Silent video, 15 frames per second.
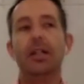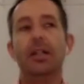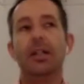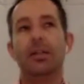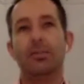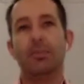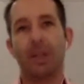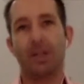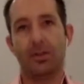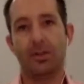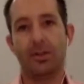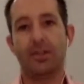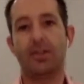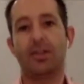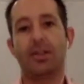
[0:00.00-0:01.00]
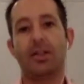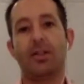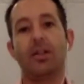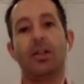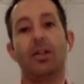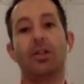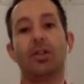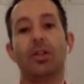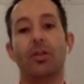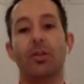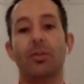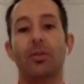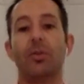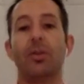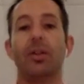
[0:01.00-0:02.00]
It might not necessarily show
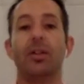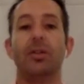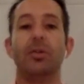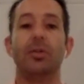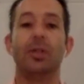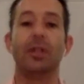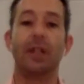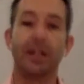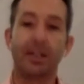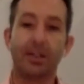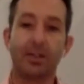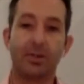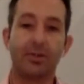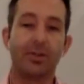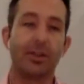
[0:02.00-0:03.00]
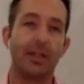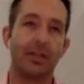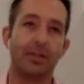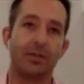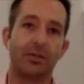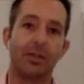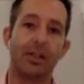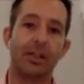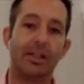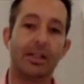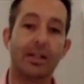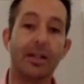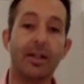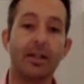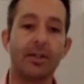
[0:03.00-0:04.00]
up the way you would like it to. It never really
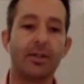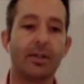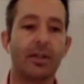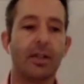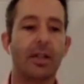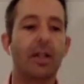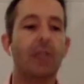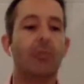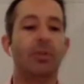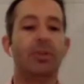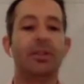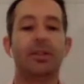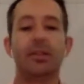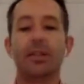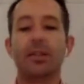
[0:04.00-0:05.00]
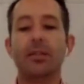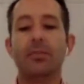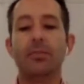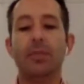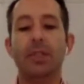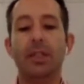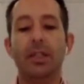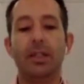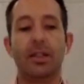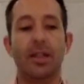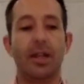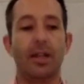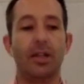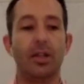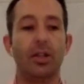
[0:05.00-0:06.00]
does. But that doesn't mean
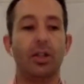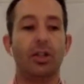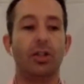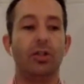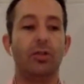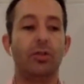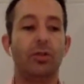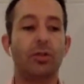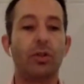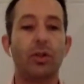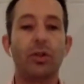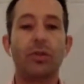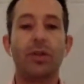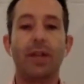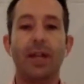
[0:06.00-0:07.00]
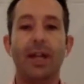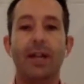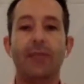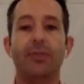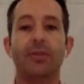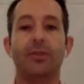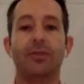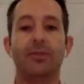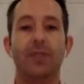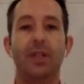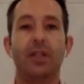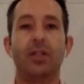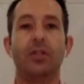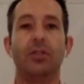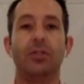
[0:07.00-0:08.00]
that you don't have an
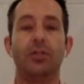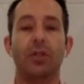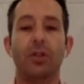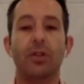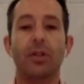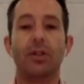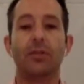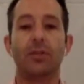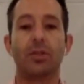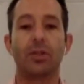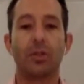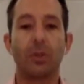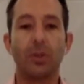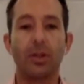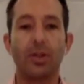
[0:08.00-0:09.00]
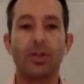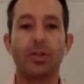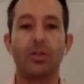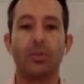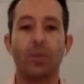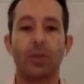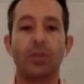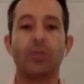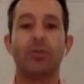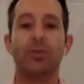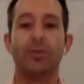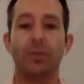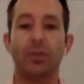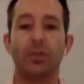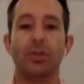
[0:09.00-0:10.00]
effect, you don't have a choice on what your
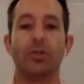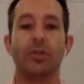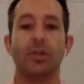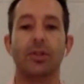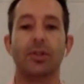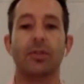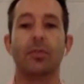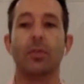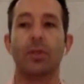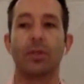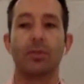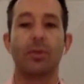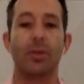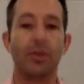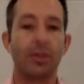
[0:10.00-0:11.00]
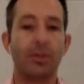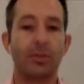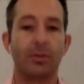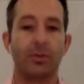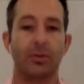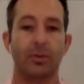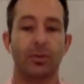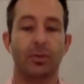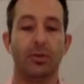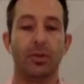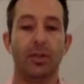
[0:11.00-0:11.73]
future is and what's possible for you.